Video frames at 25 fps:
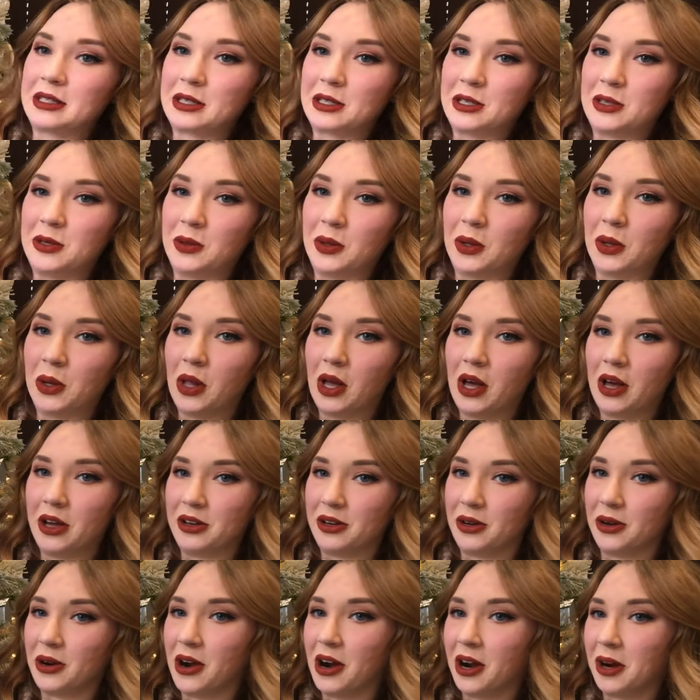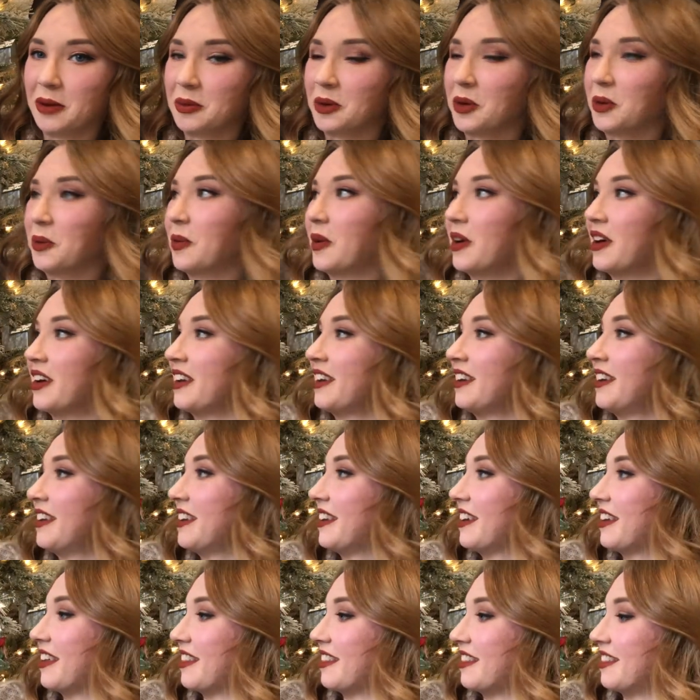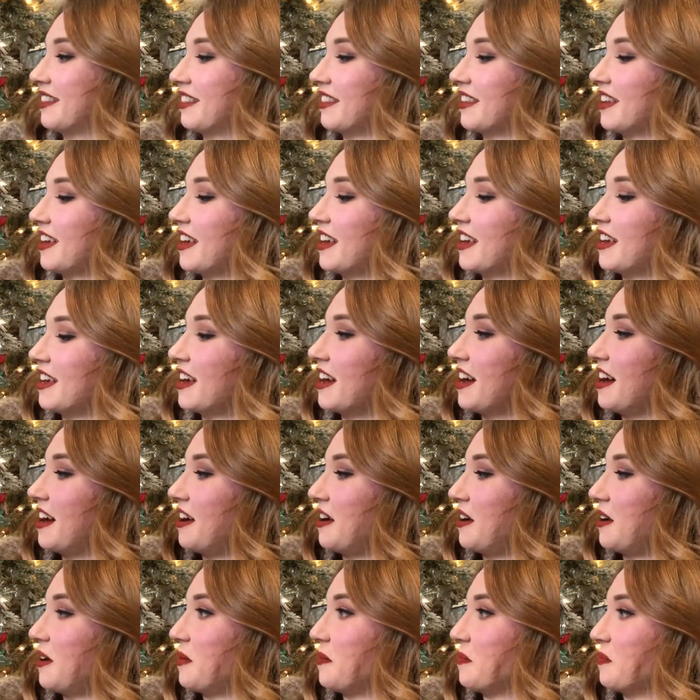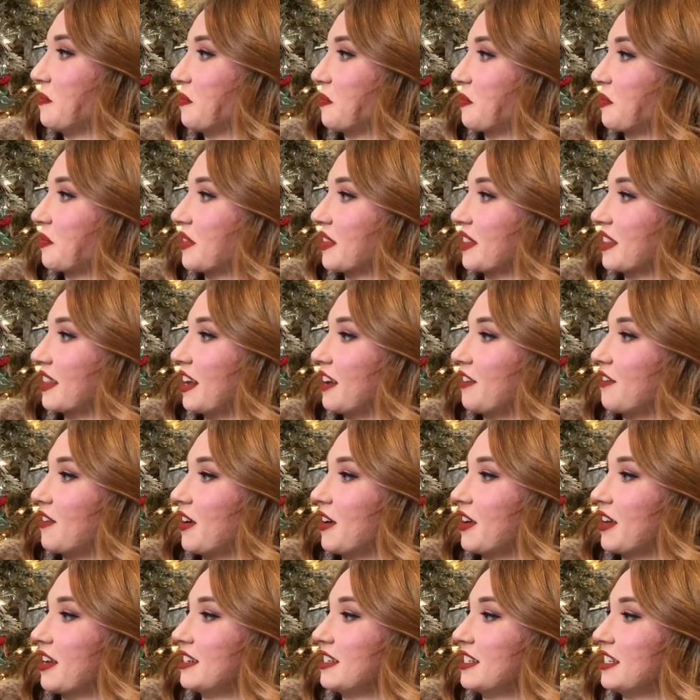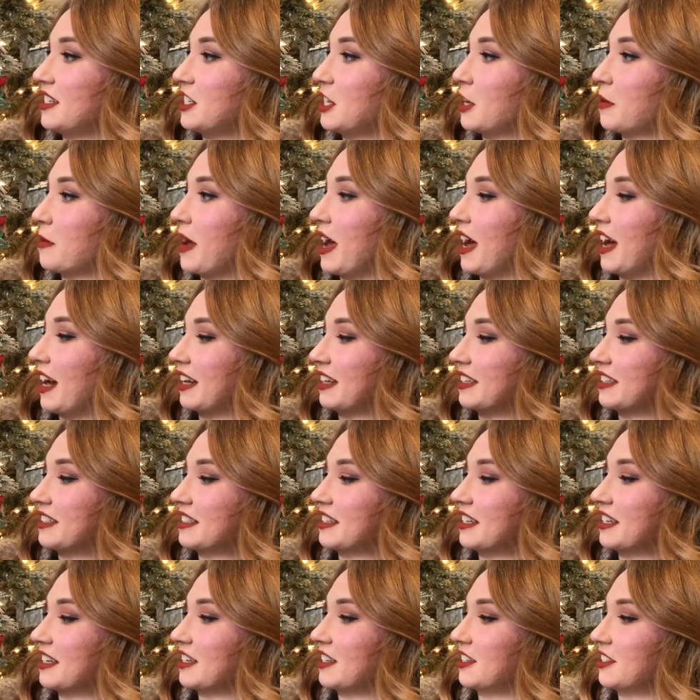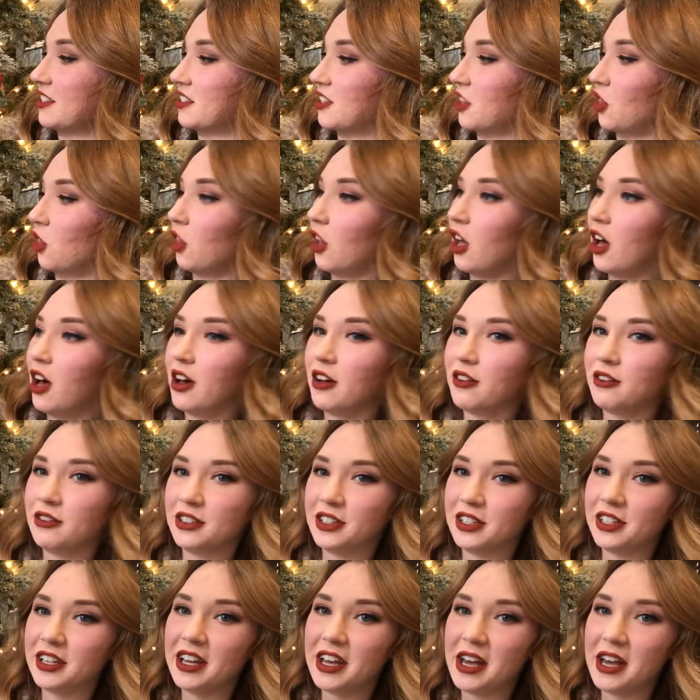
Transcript: a cute little Under Armour one it, um, that I found at T J Maxx, and I just loved.